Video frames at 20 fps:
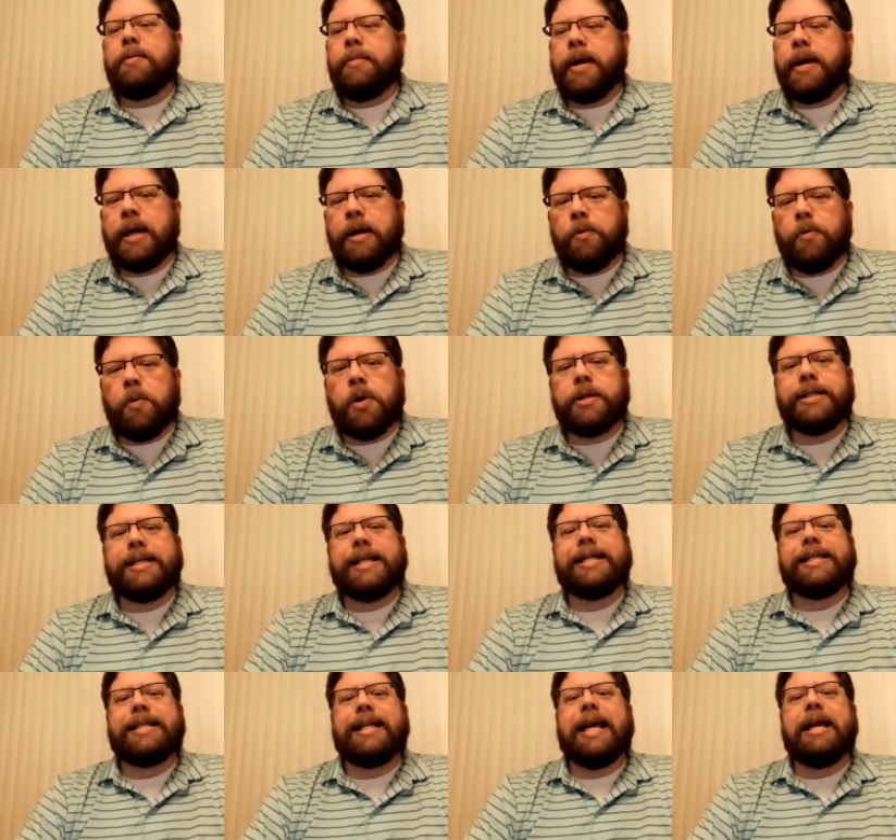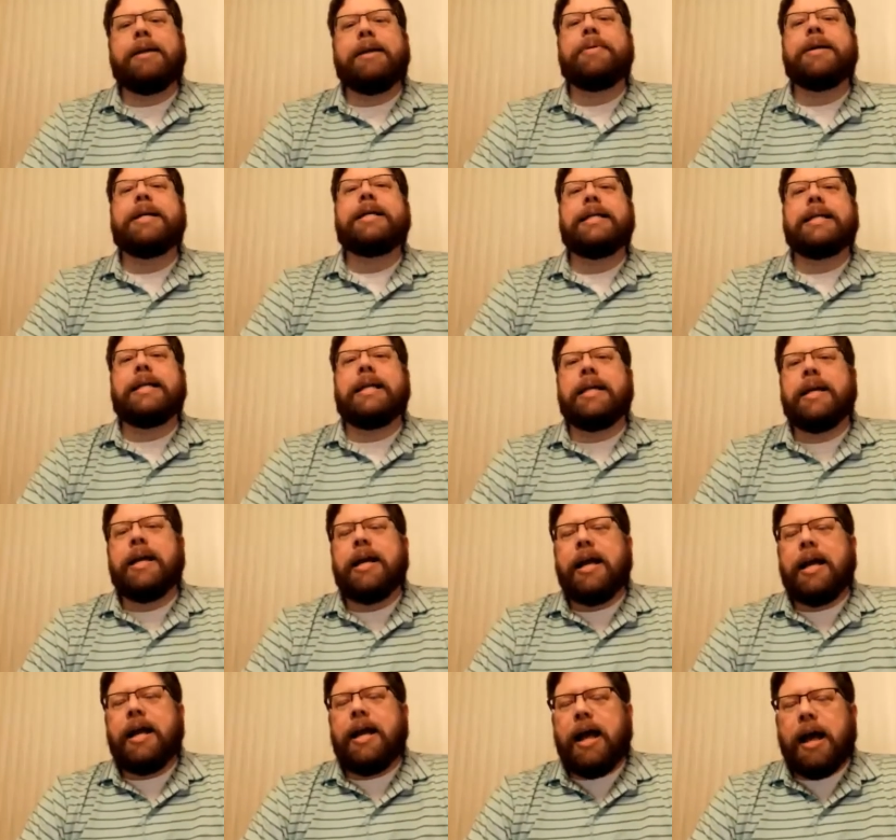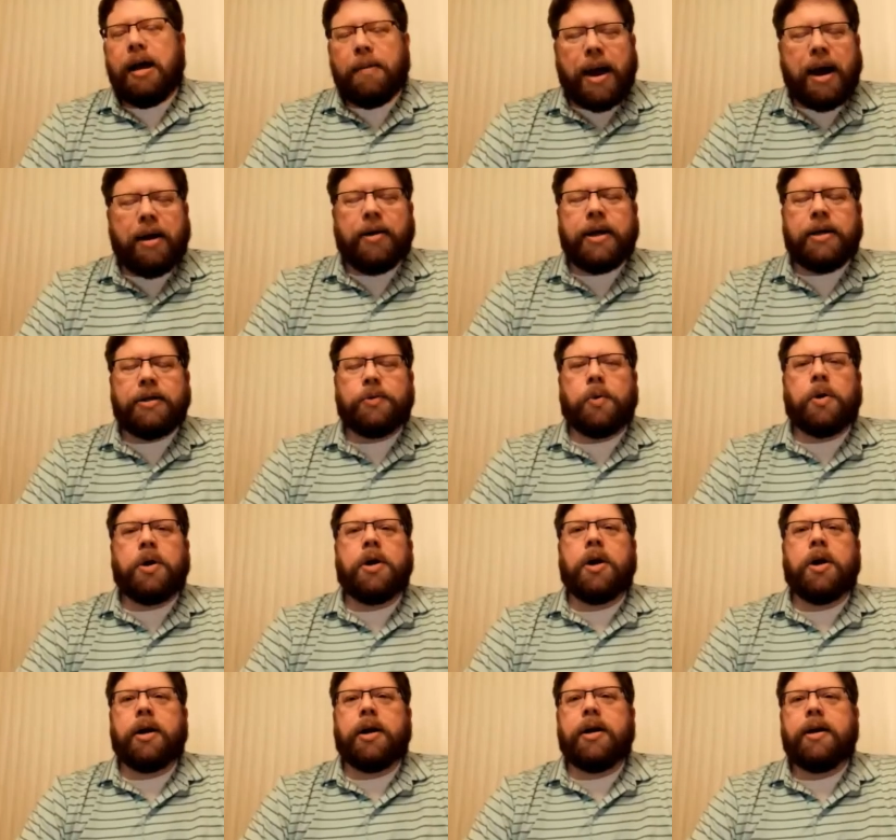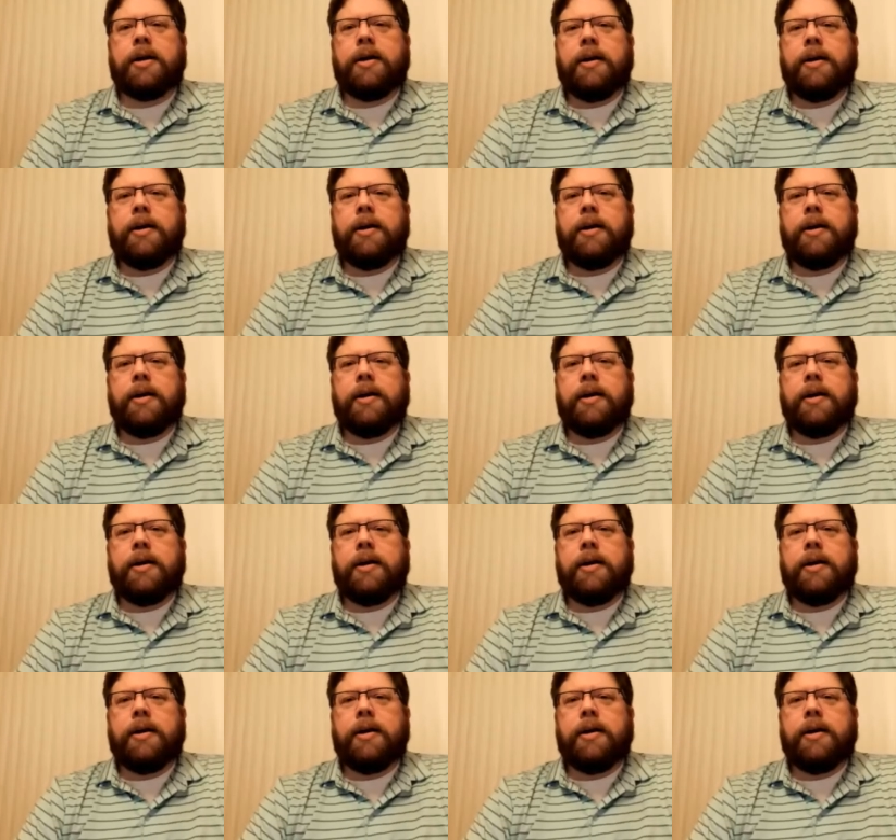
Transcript: Man, He wants us to get busy about His work.